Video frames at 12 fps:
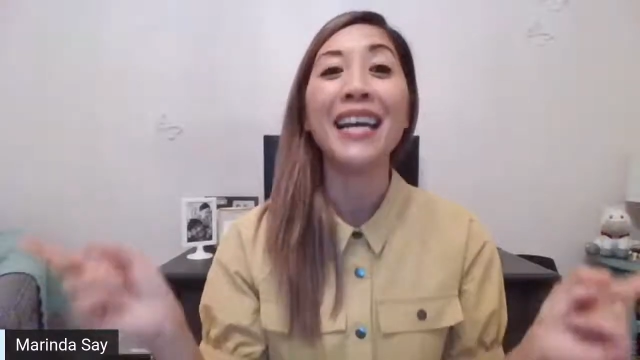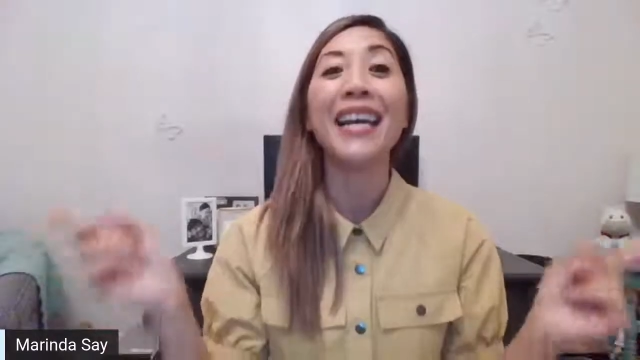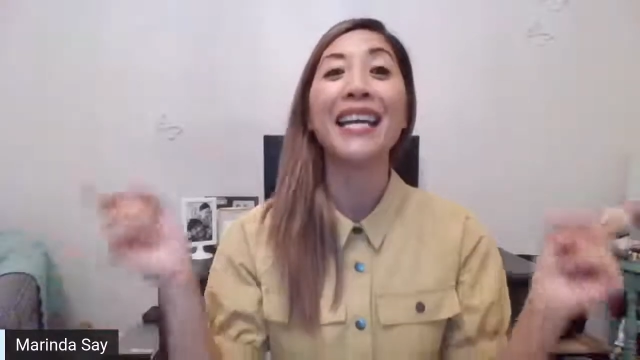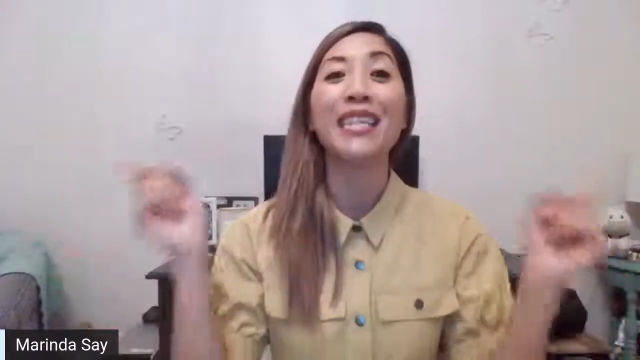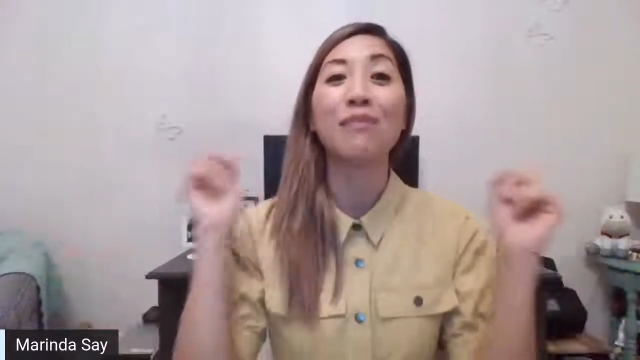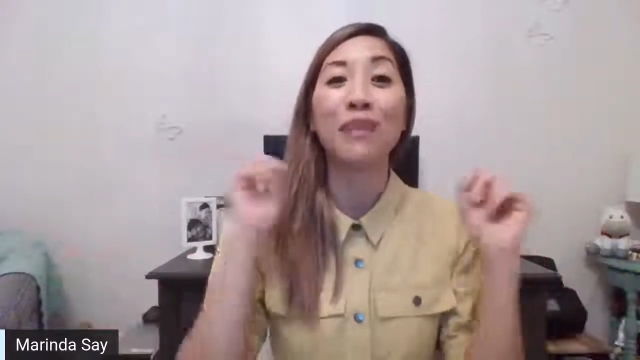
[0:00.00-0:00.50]

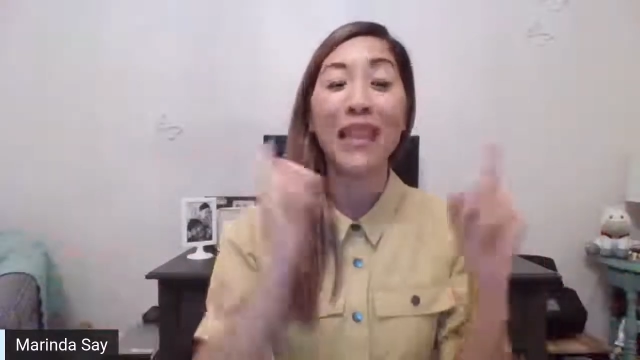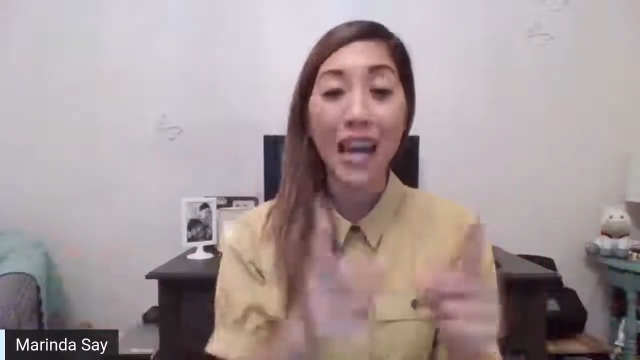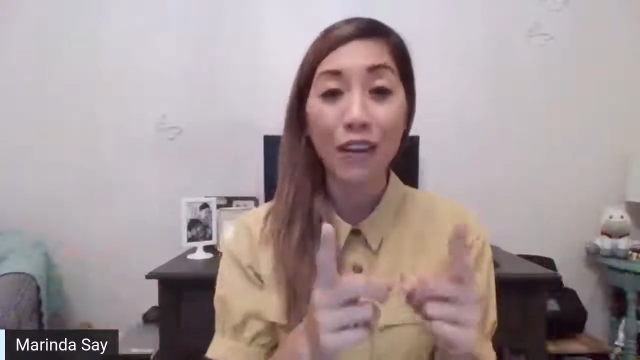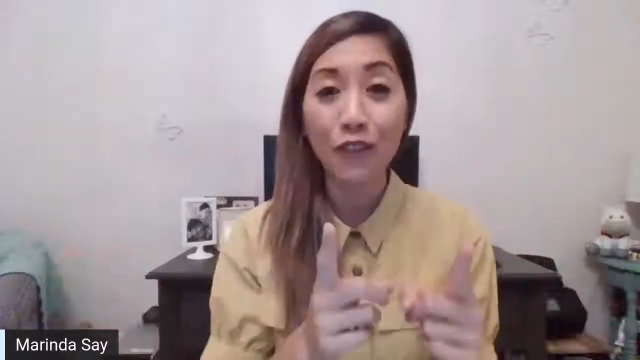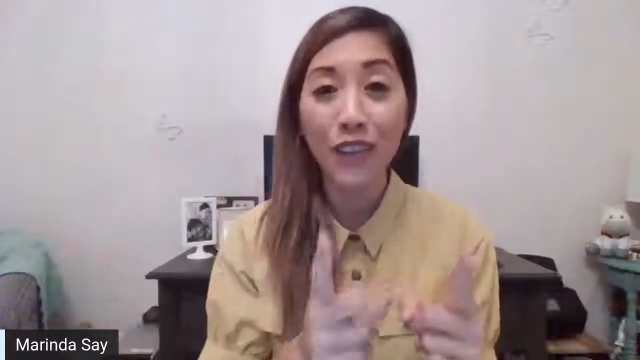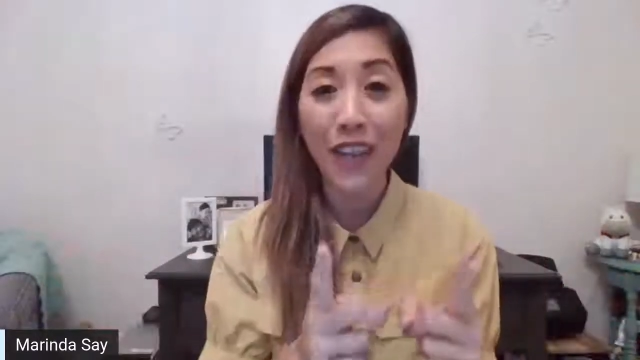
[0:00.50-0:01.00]
It's
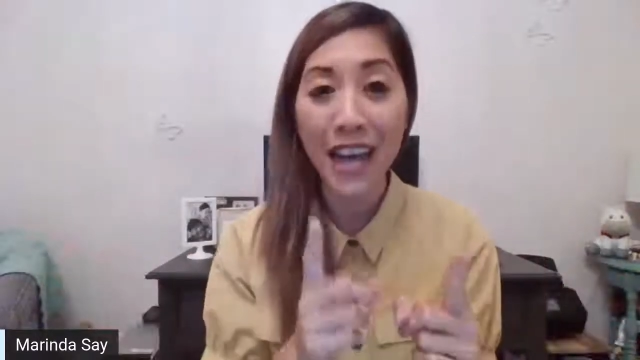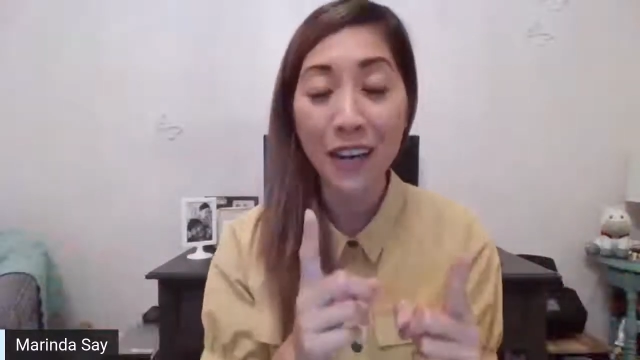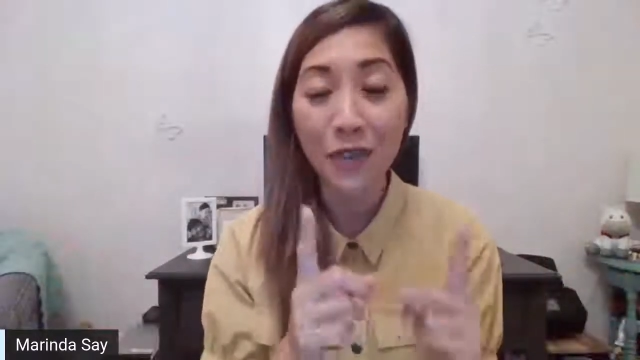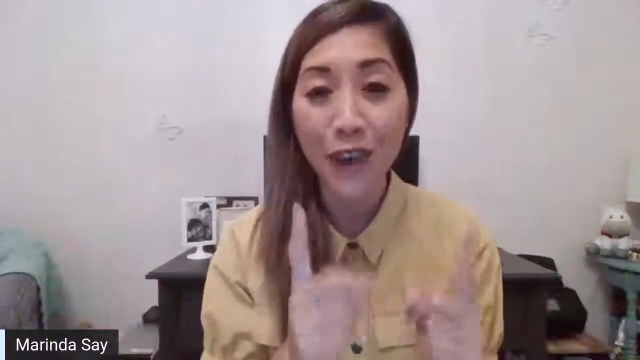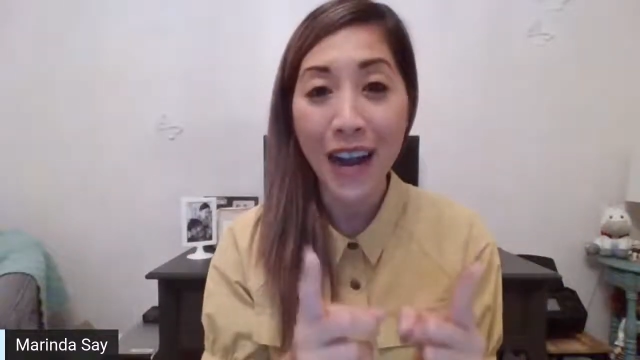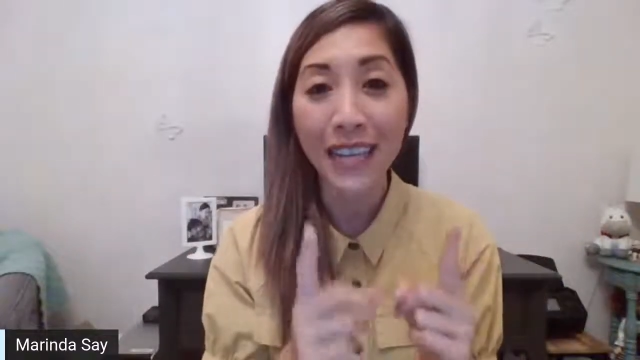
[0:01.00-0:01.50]

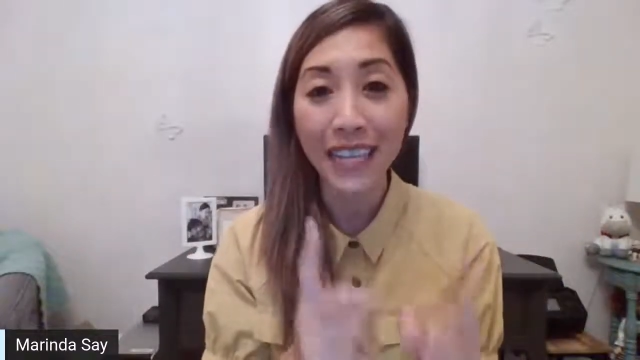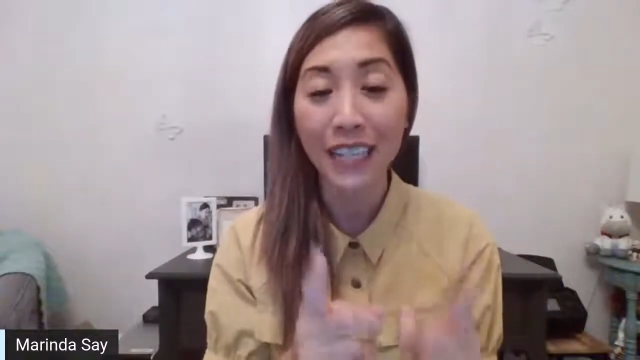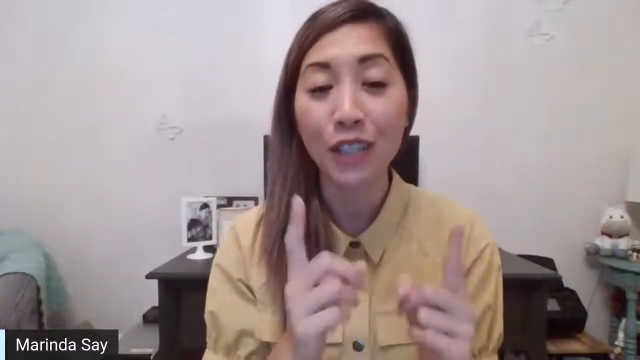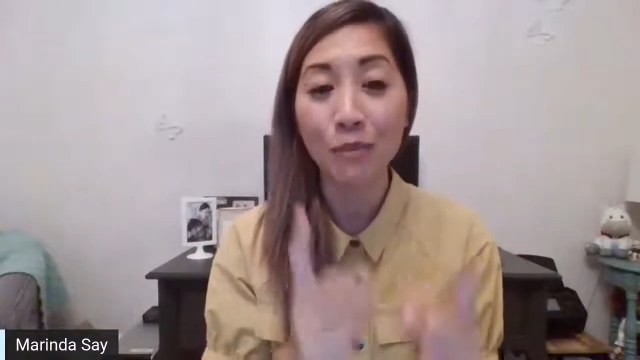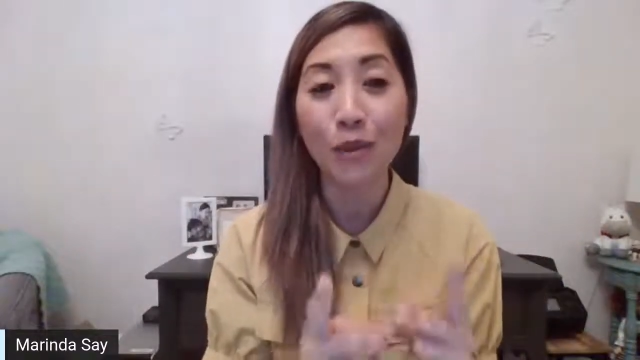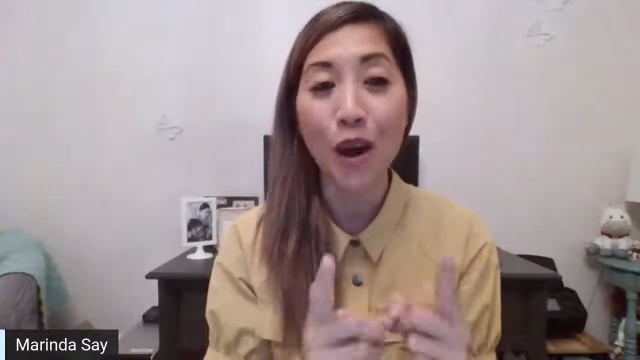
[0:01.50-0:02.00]
Black
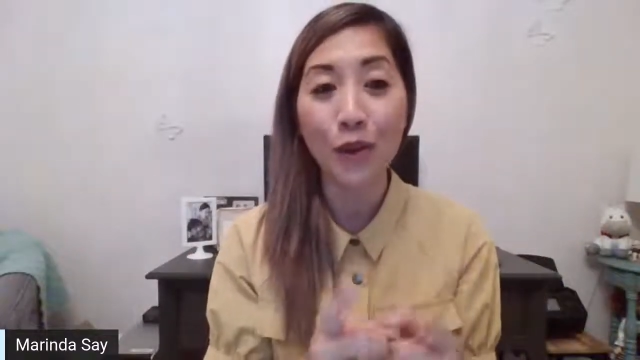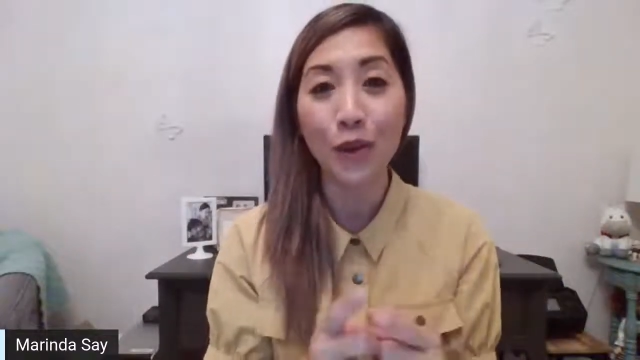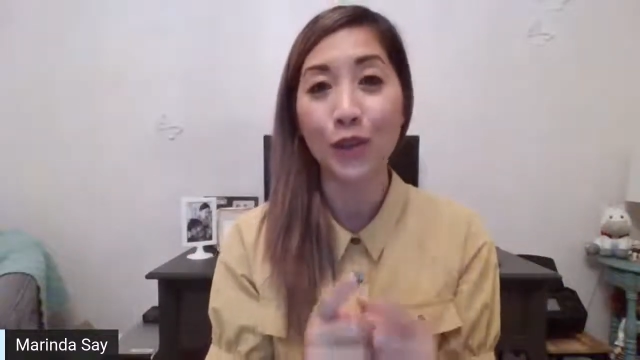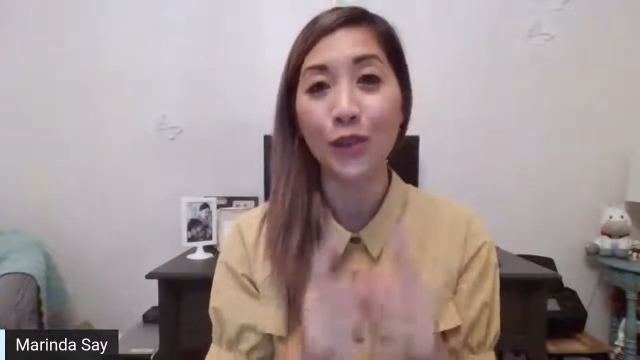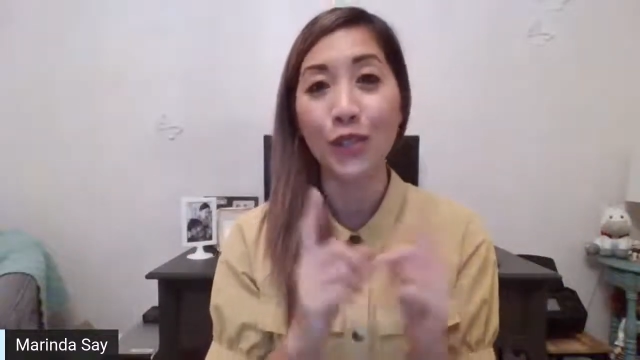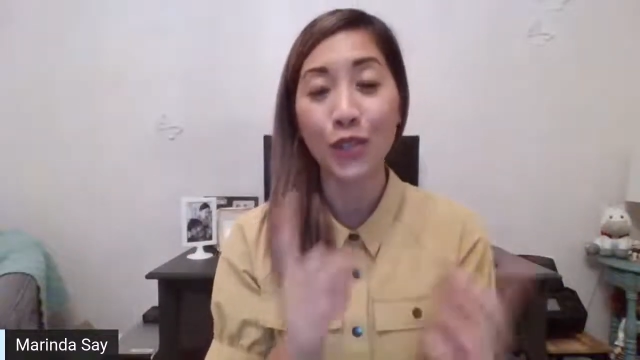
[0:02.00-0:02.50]
Friday tomorrow,